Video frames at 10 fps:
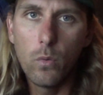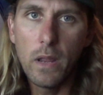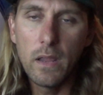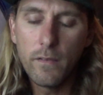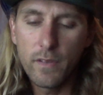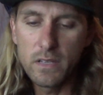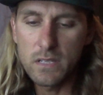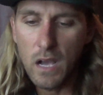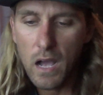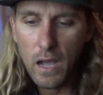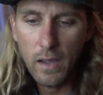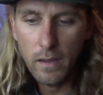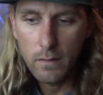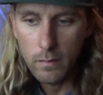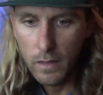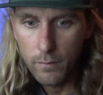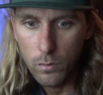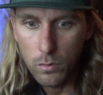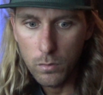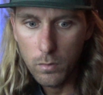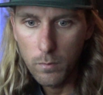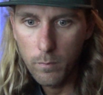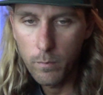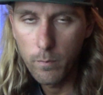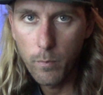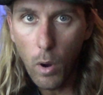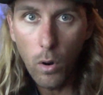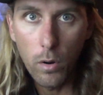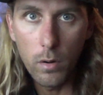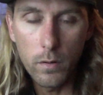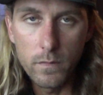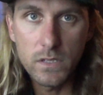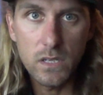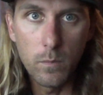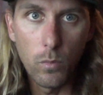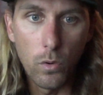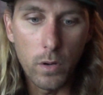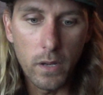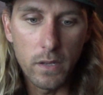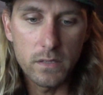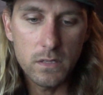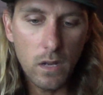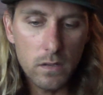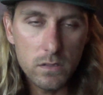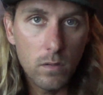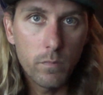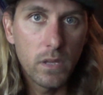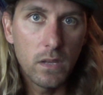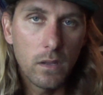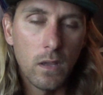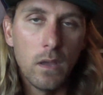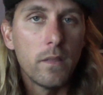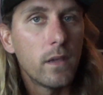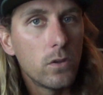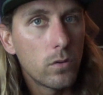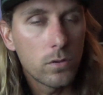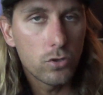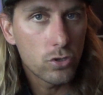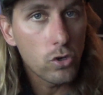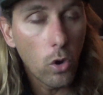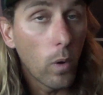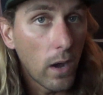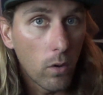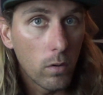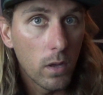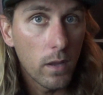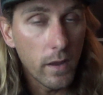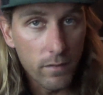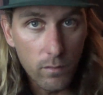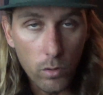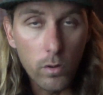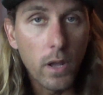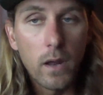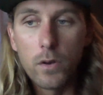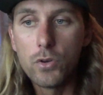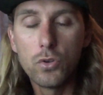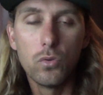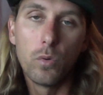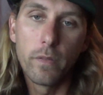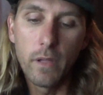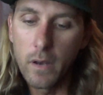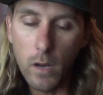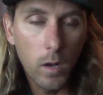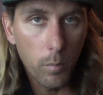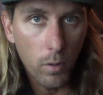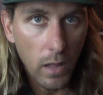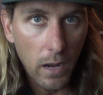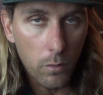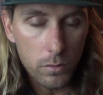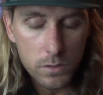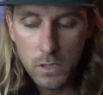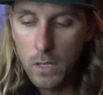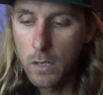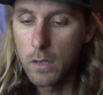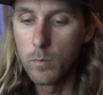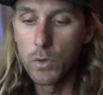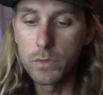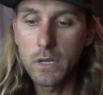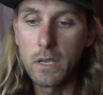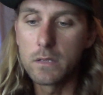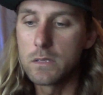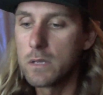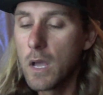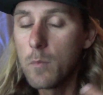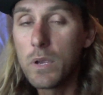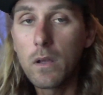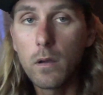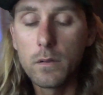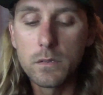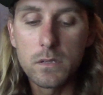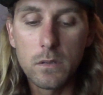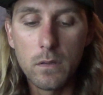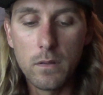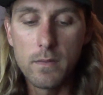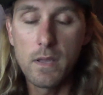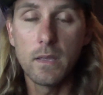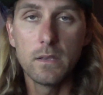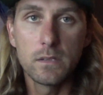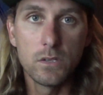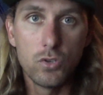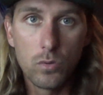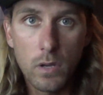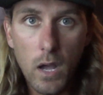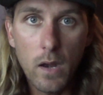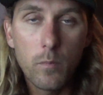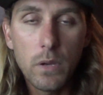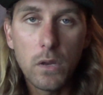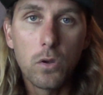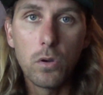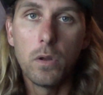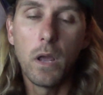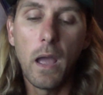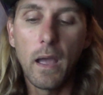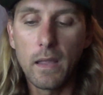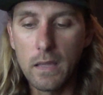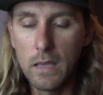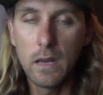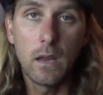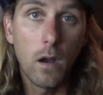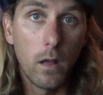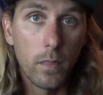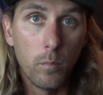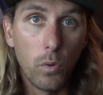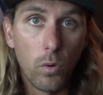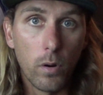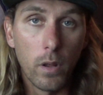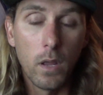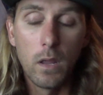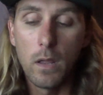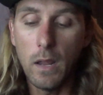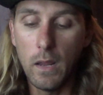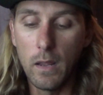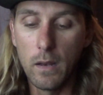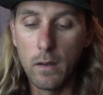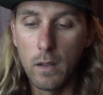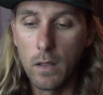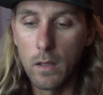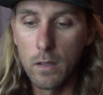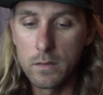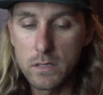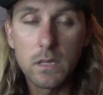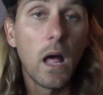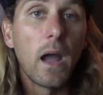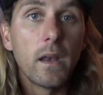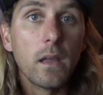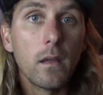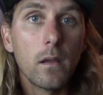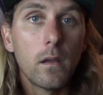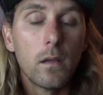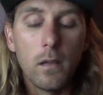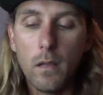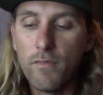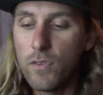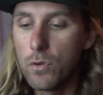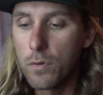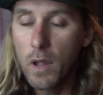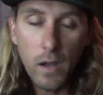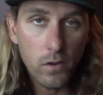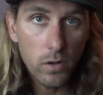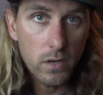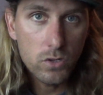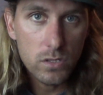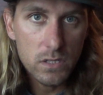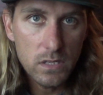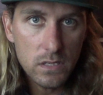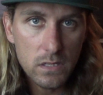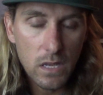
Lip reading: a wave is a high level part of skimboarding. It's not something that you could just go out and learn how to do within a couple hours in most cases, because the thing is you gotta be good at getting on the board and sliding. If you're not good at just these